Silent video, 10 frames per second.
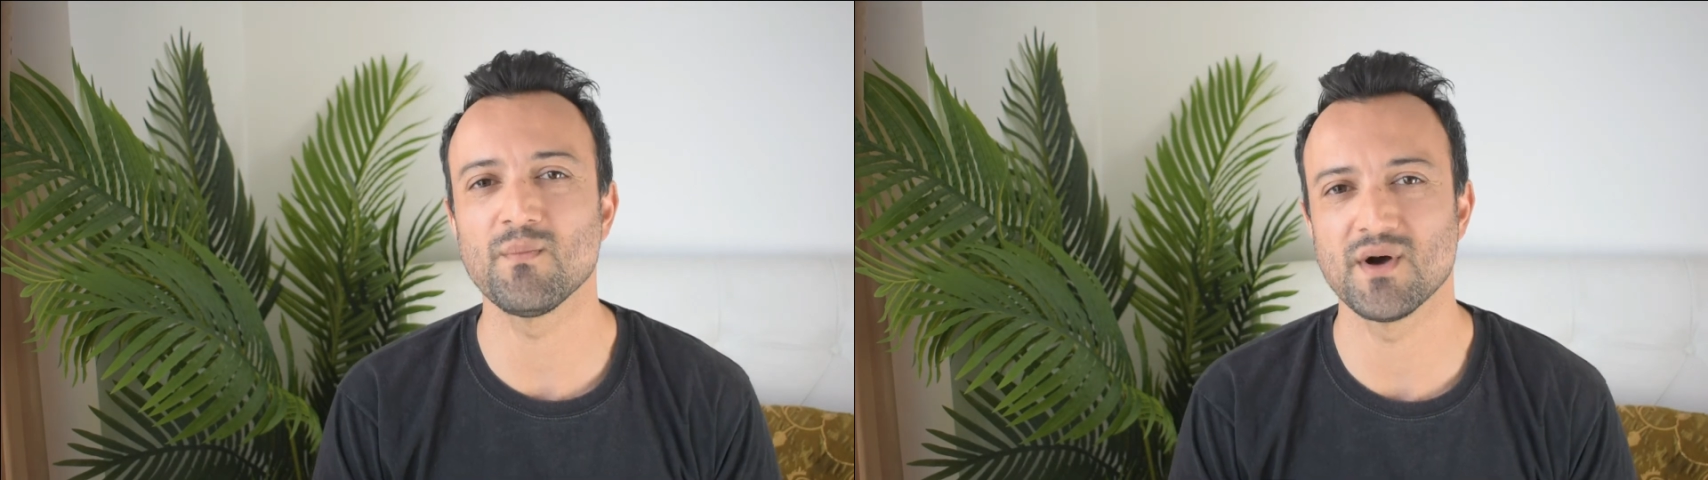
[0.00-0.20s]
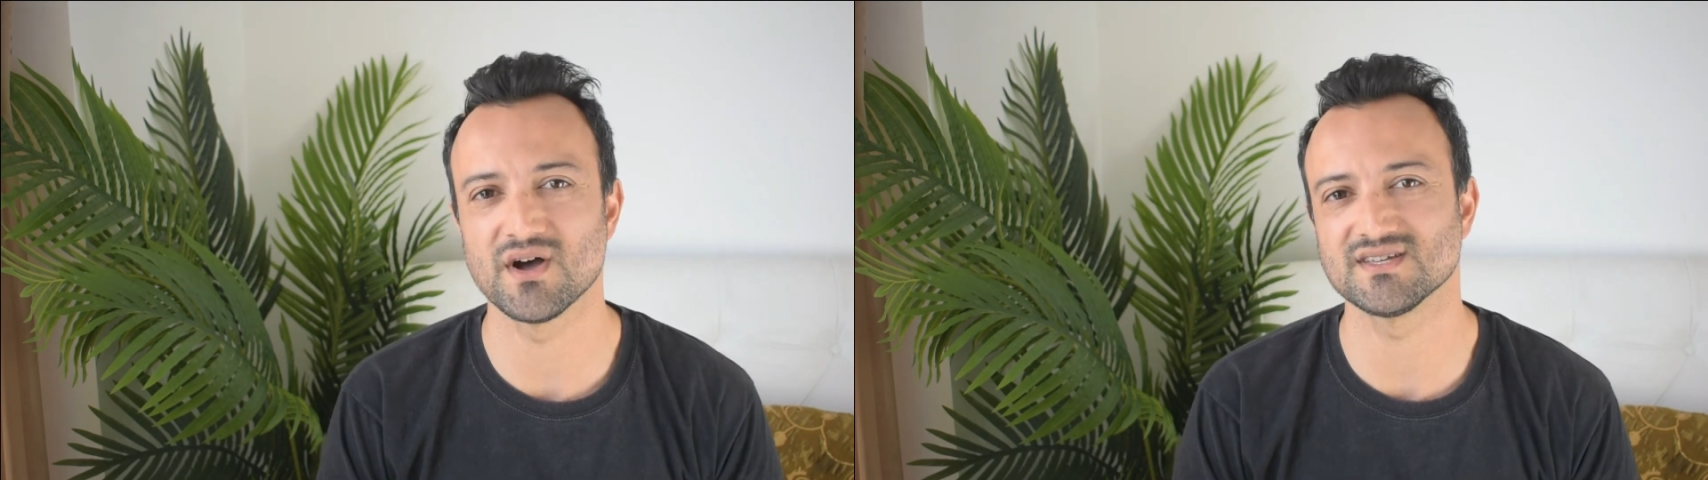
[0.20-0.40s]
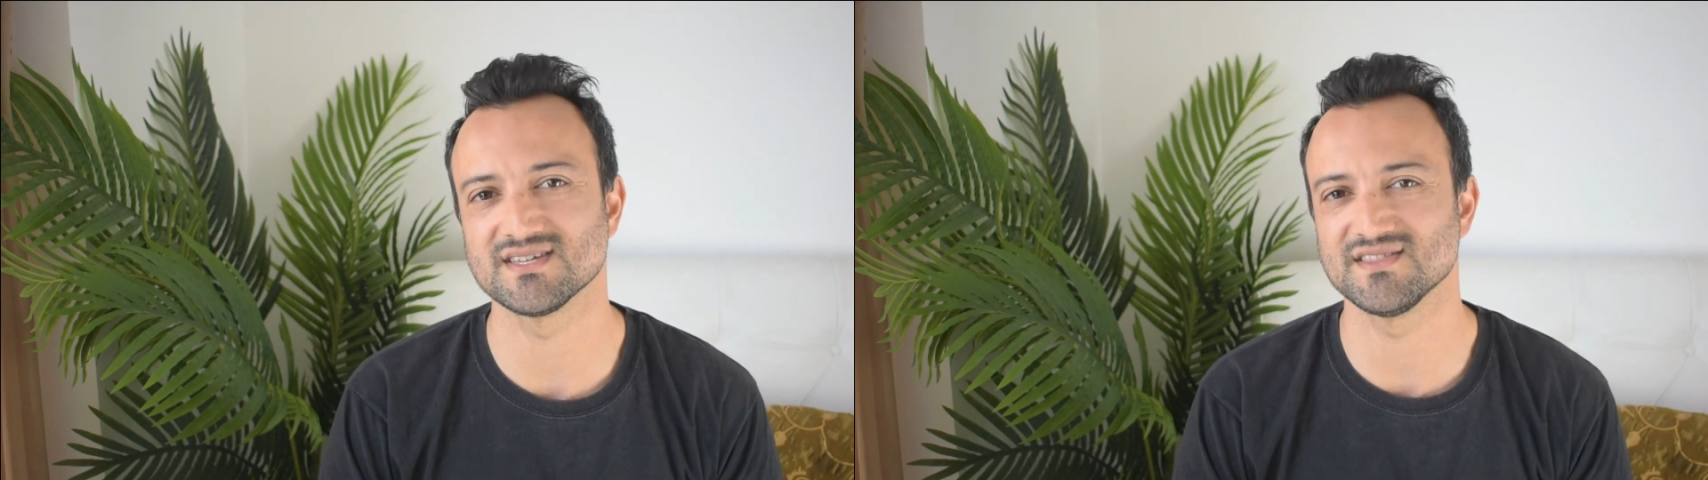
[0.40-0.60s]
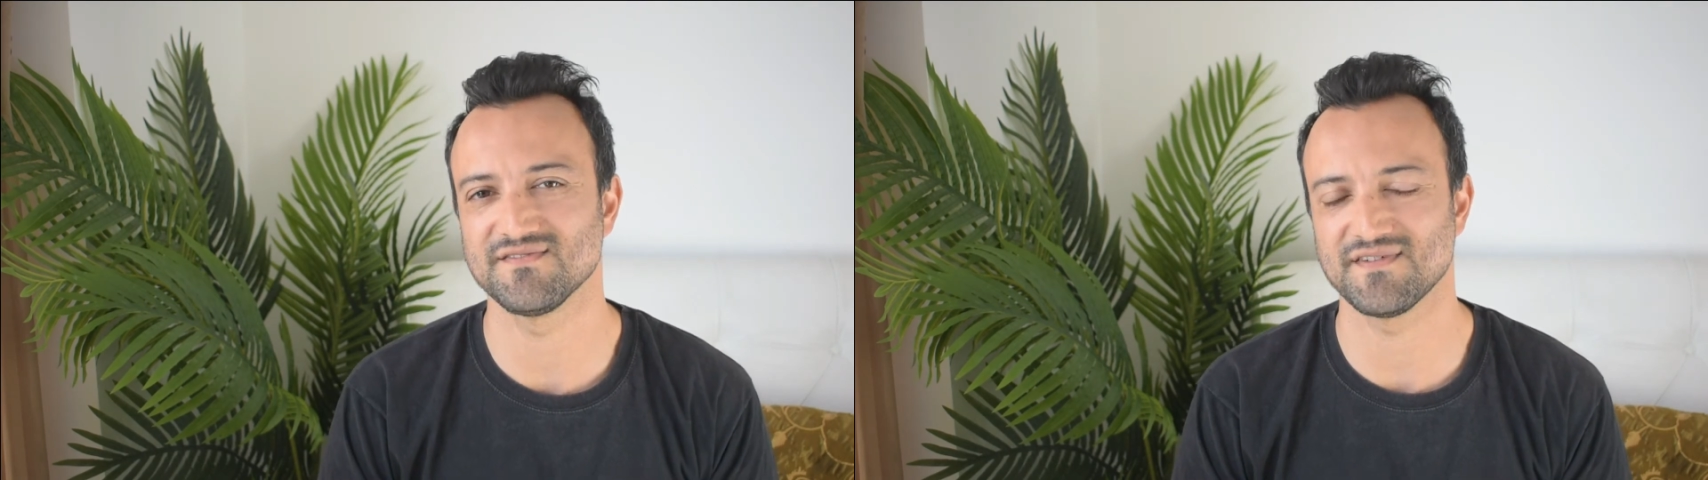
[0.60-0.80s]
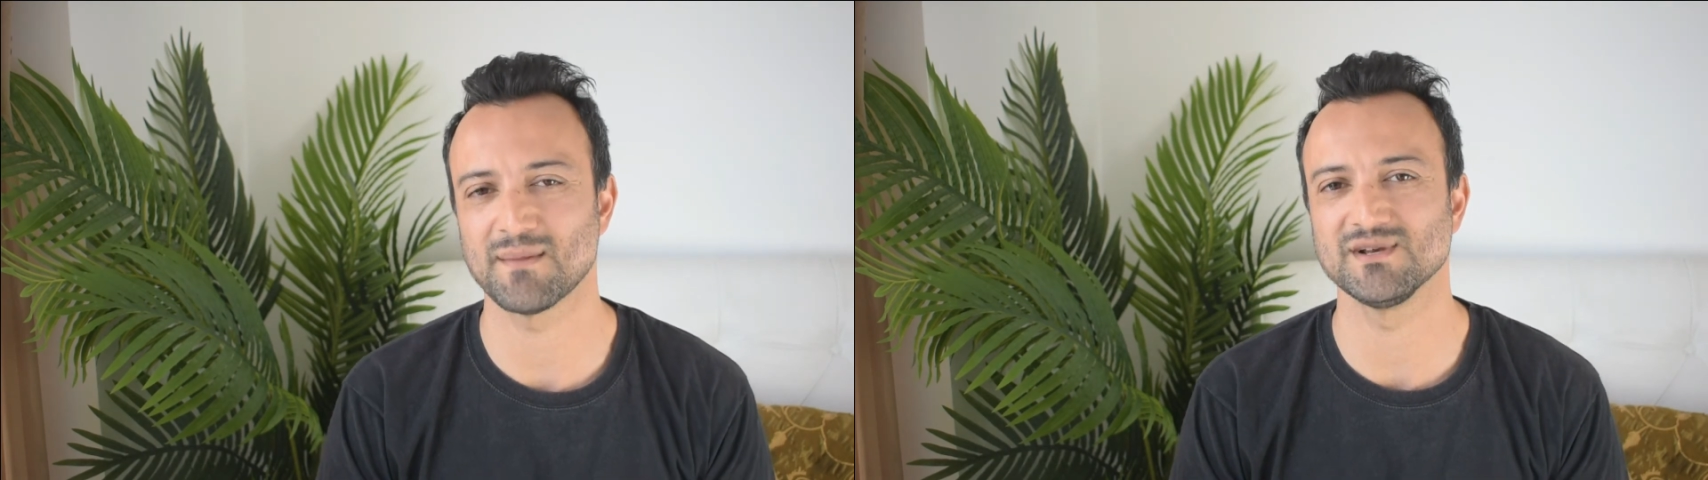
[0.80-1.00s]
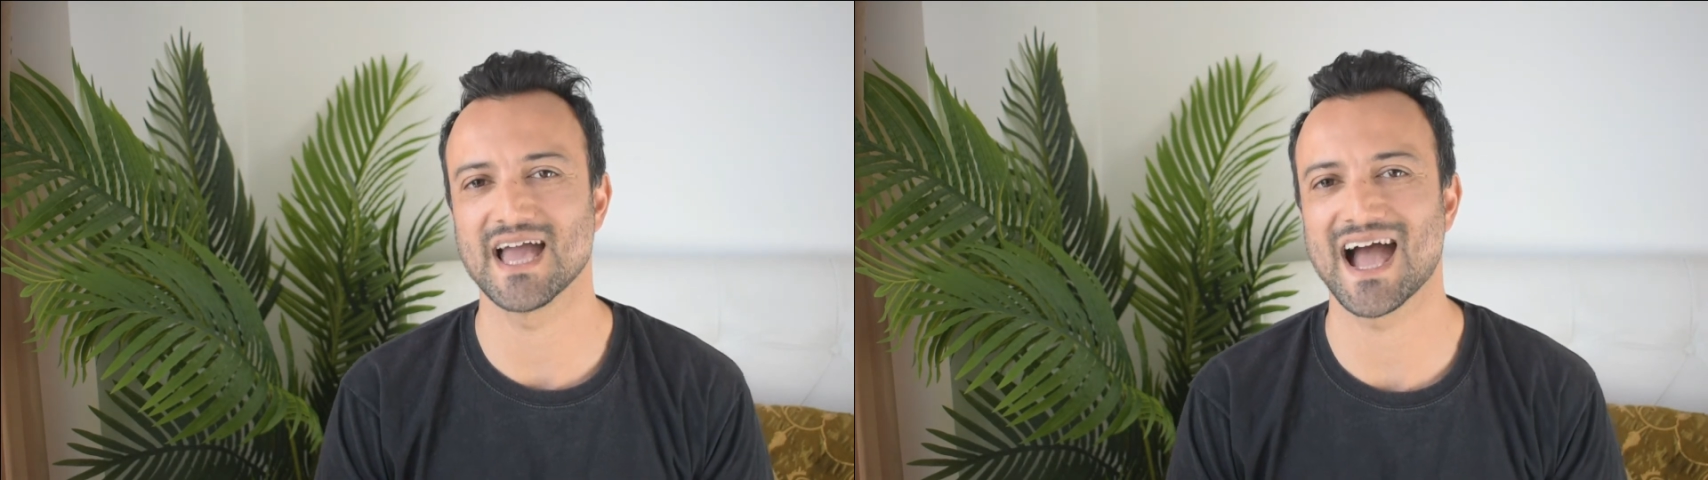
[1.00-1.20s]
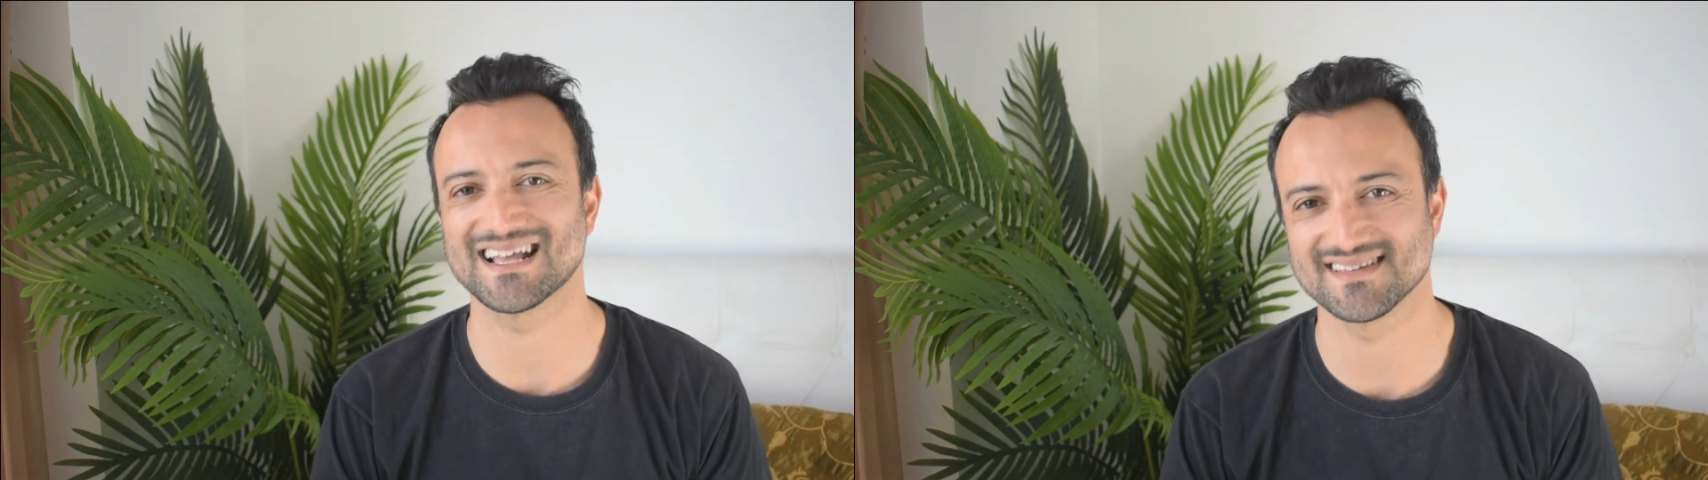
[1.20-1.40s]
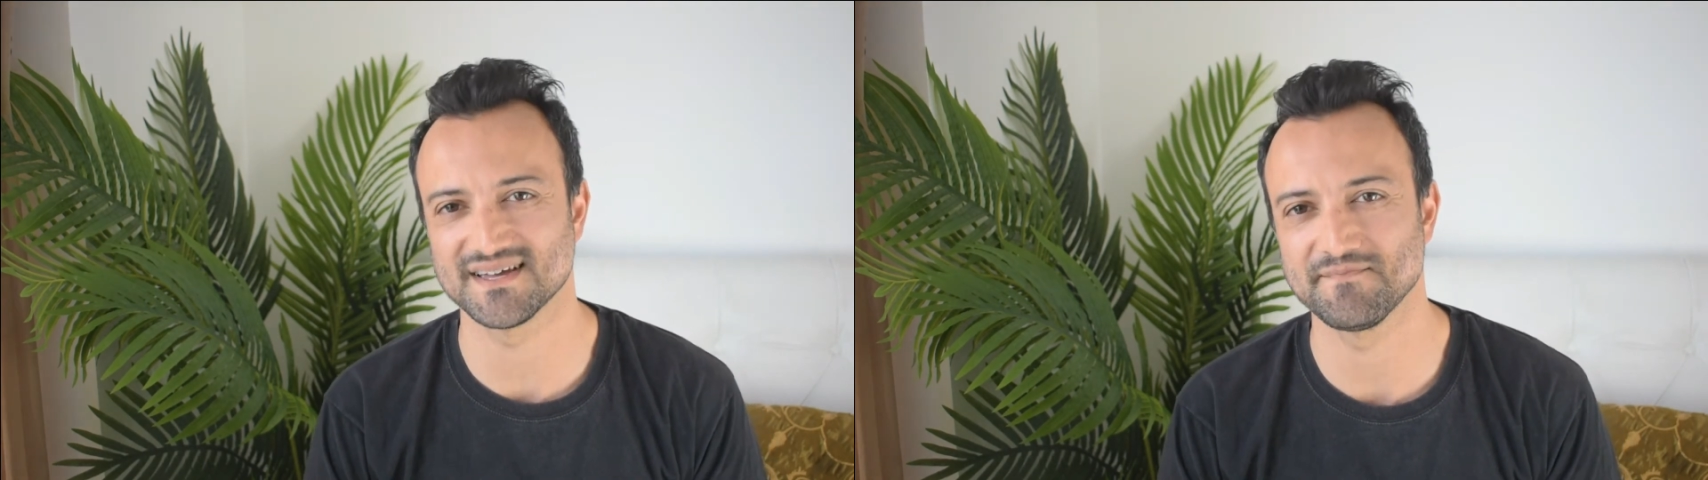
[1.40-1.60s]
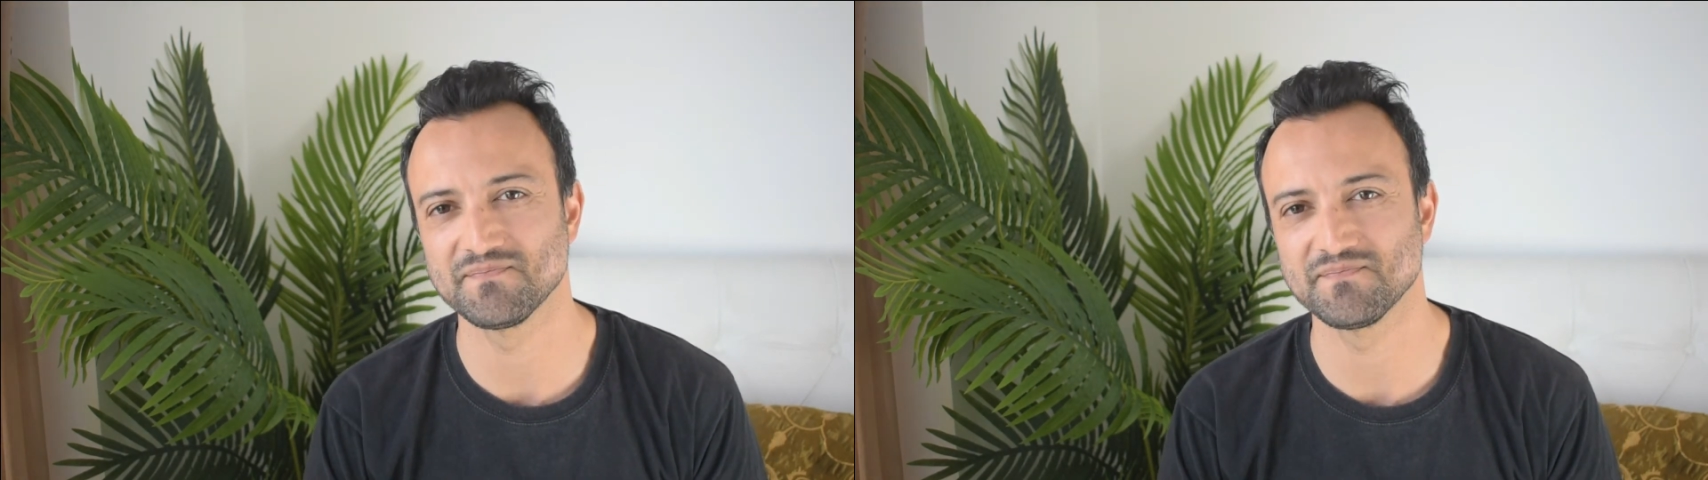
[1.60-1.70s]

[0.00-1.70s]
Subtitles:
person in the family has it.